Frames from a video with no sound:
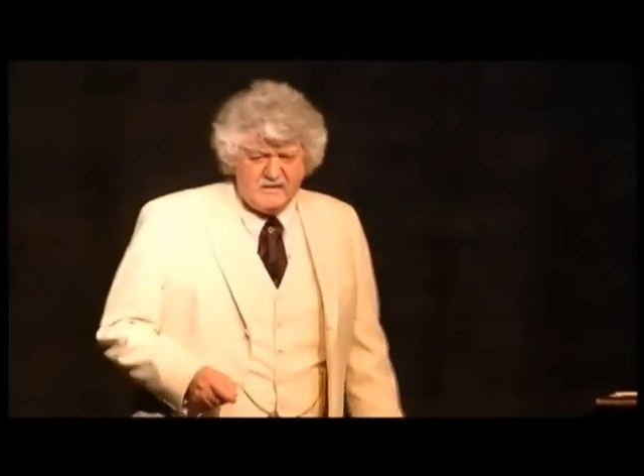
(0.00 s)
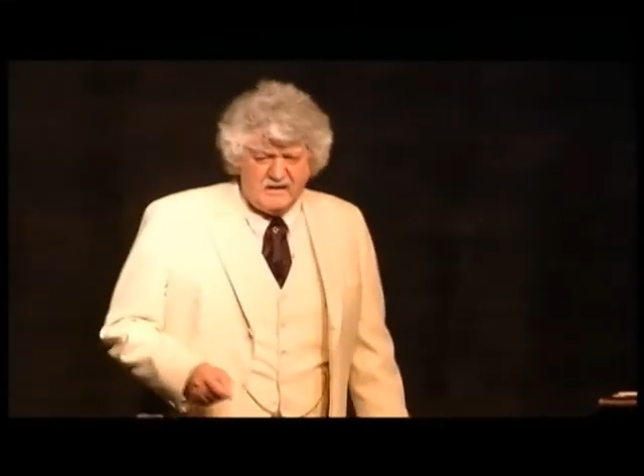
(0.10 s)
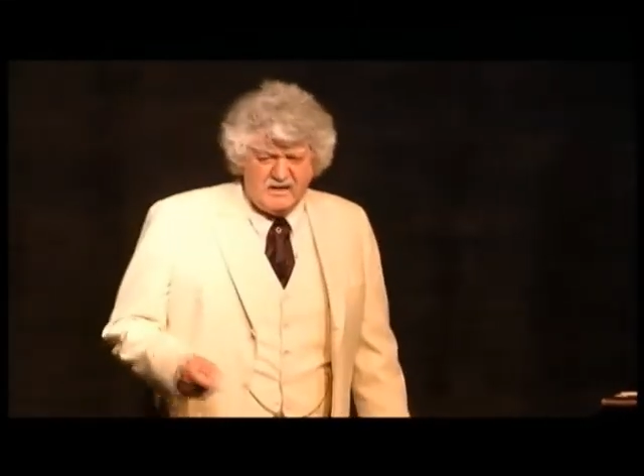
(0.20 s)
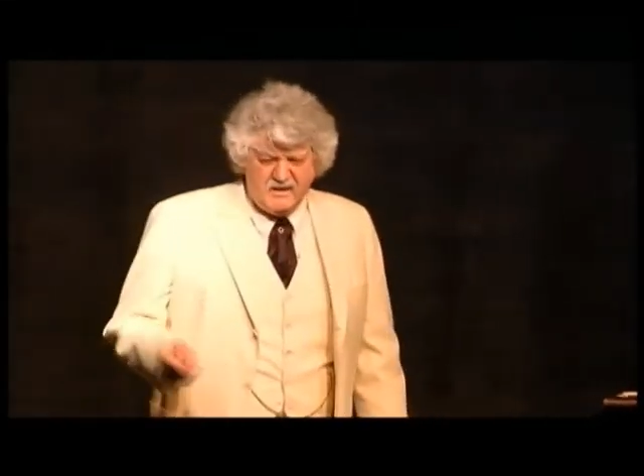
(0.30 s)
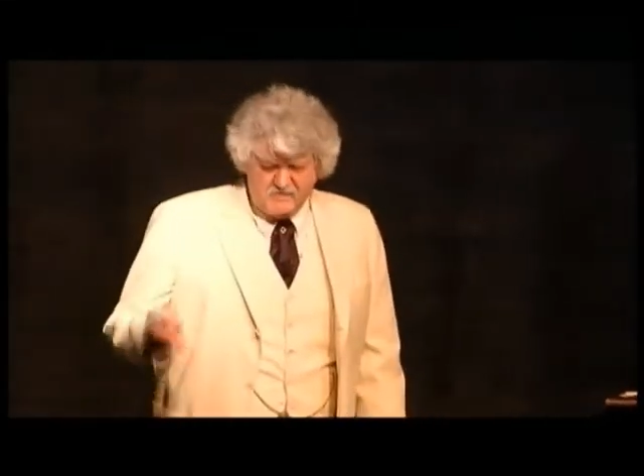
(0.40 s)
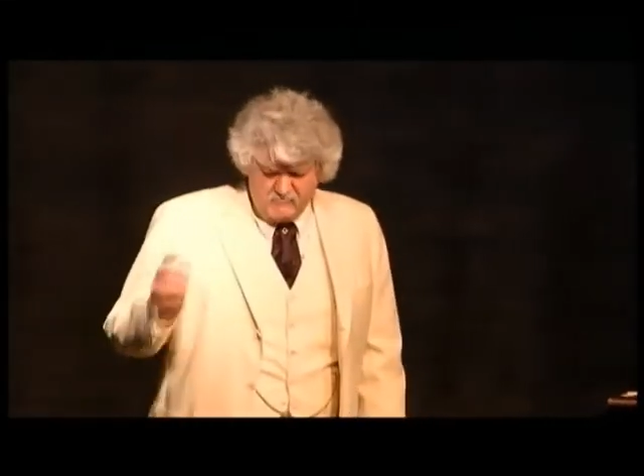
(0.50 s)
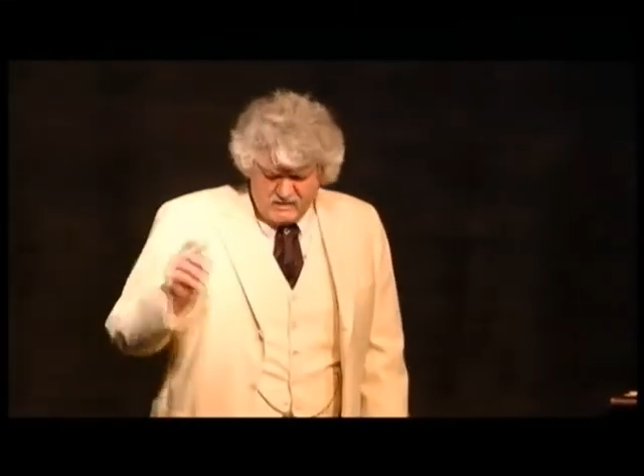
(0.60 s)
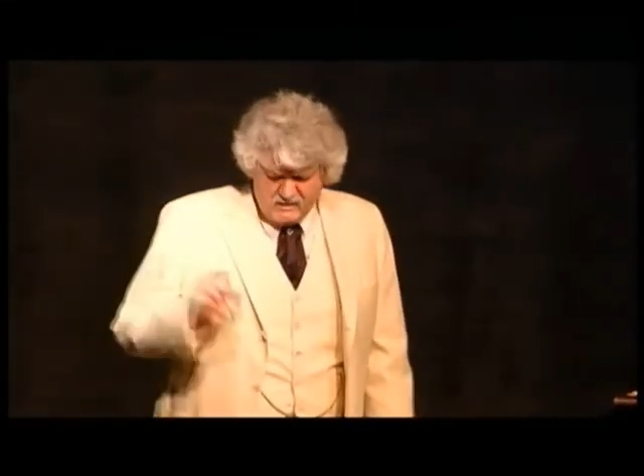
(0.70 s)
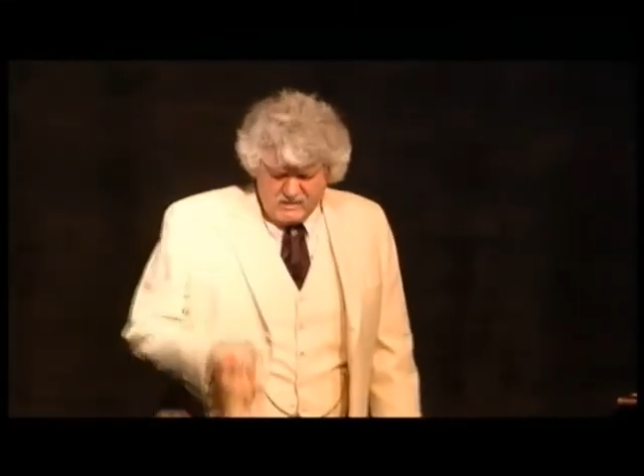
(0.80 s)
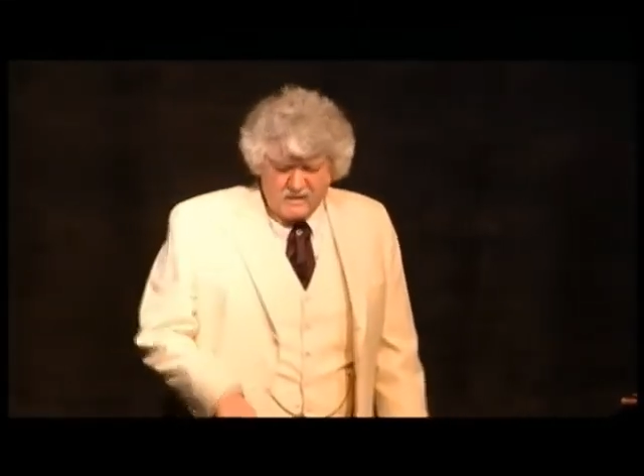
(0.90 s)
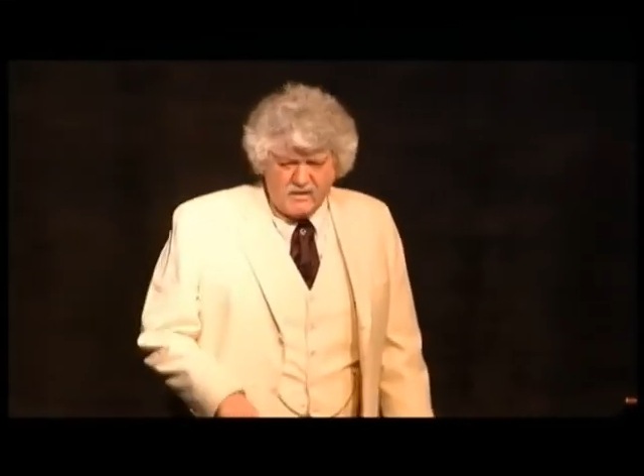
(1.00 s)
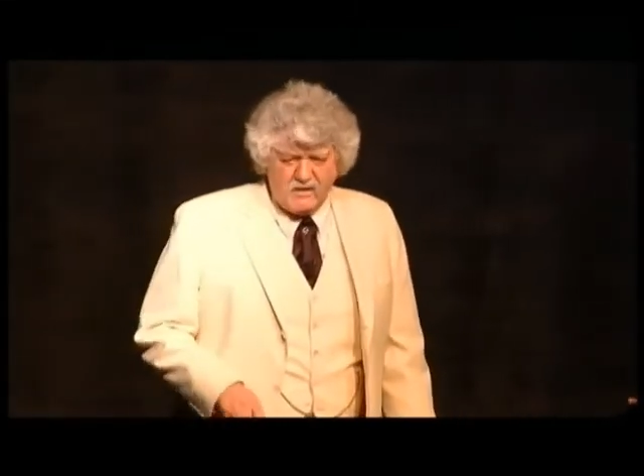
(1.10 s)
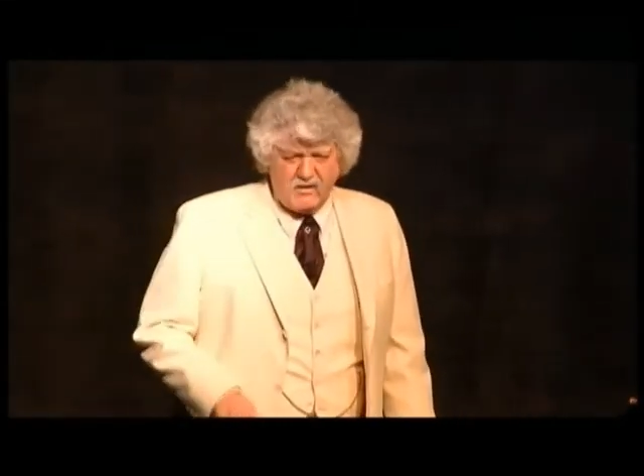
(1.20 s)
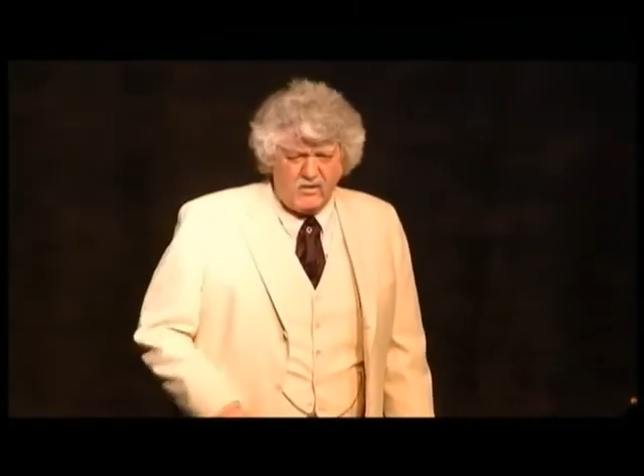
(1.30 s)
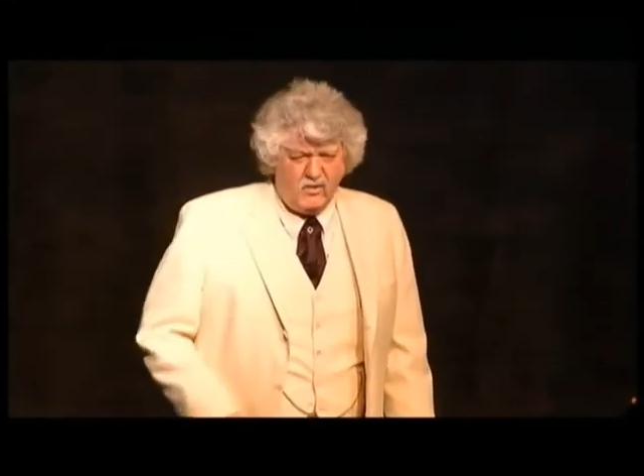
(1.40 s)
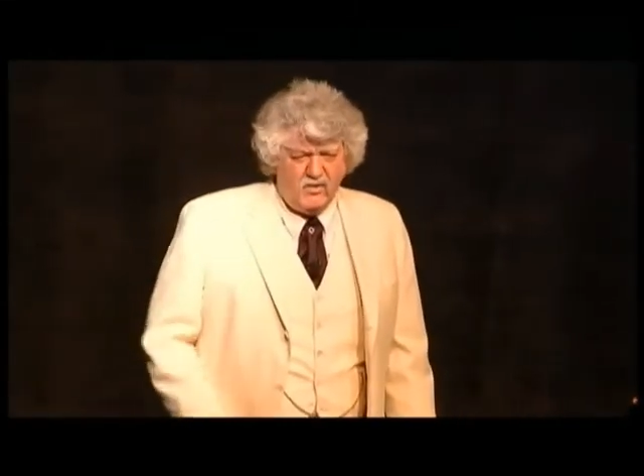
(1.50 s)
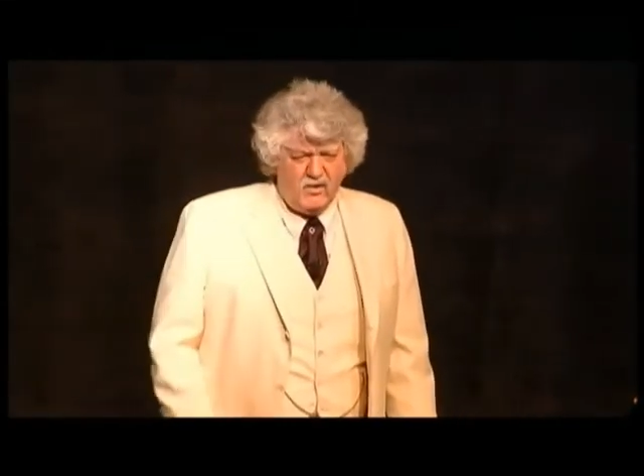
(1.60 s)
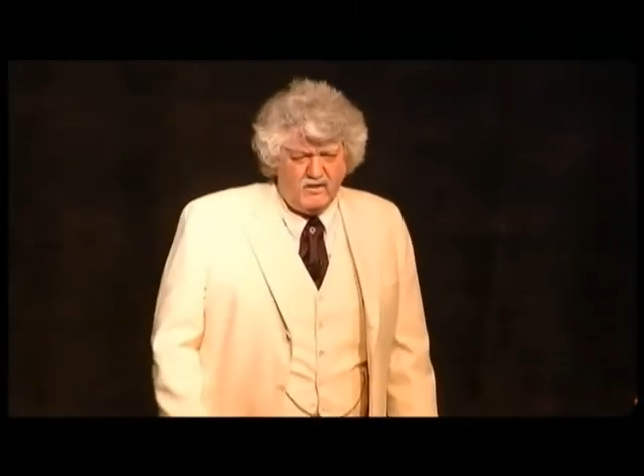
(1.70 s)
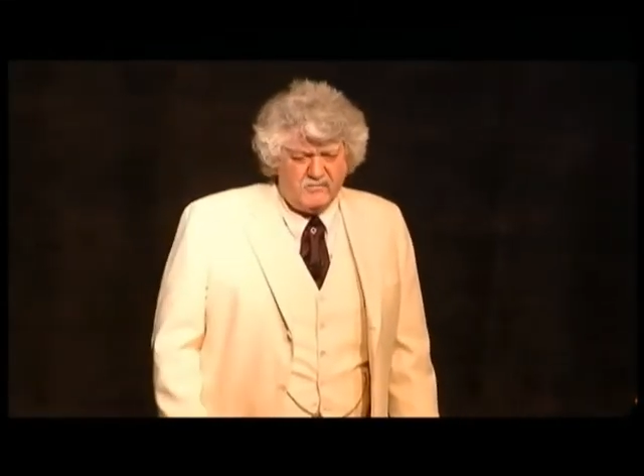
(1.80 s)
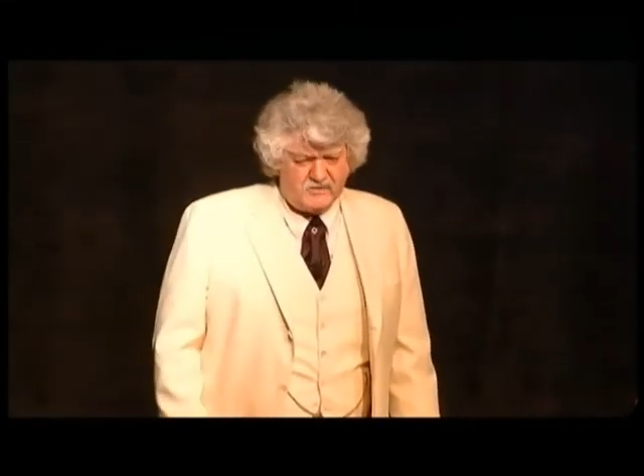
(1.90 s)
and he's been getting a little lower
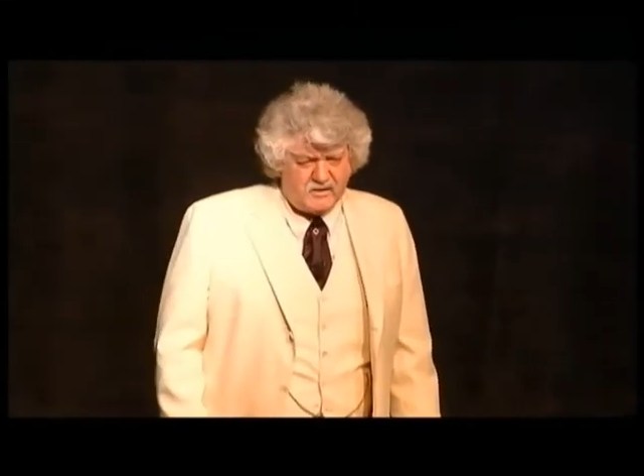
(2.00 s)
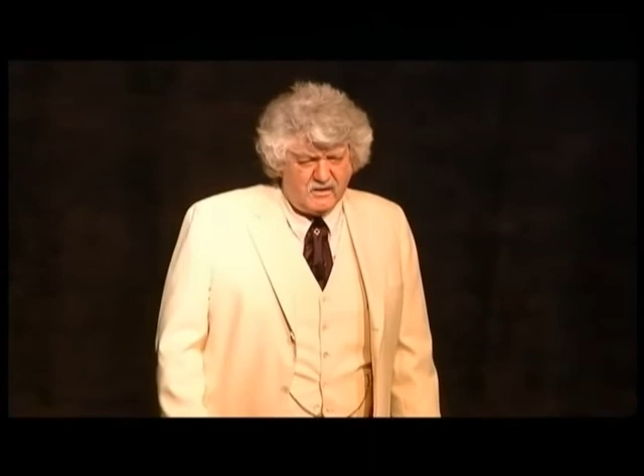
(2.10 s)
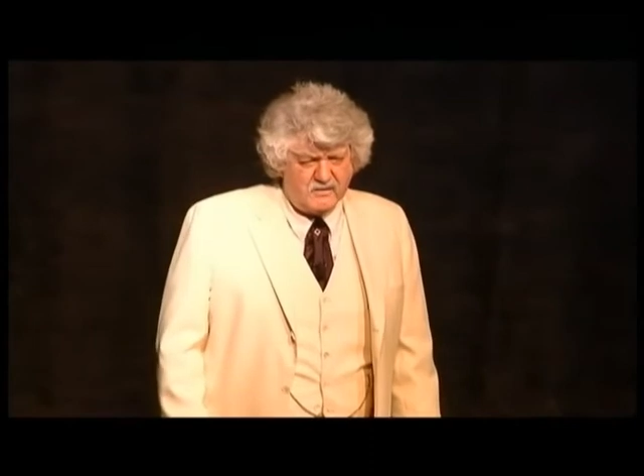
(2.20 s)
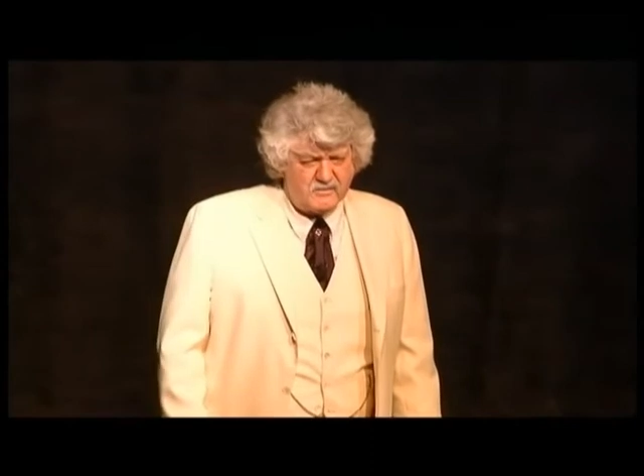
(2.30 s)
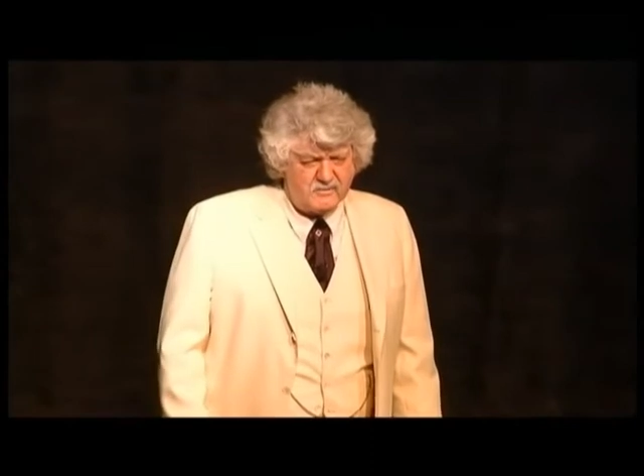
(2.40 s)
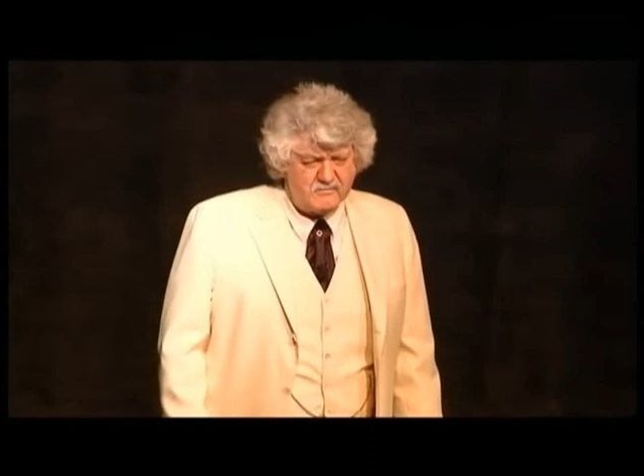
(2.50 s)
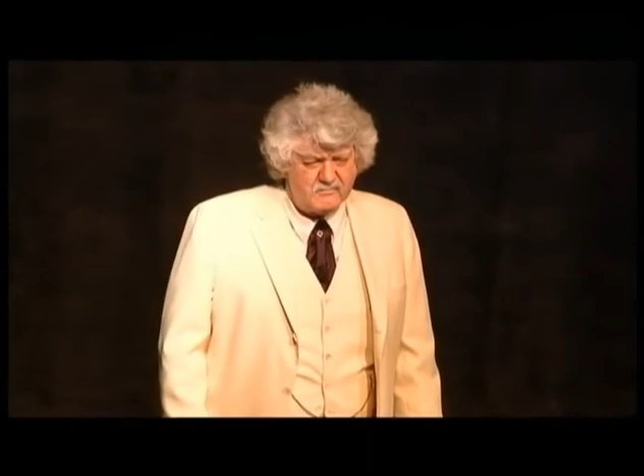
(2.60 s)
ever since.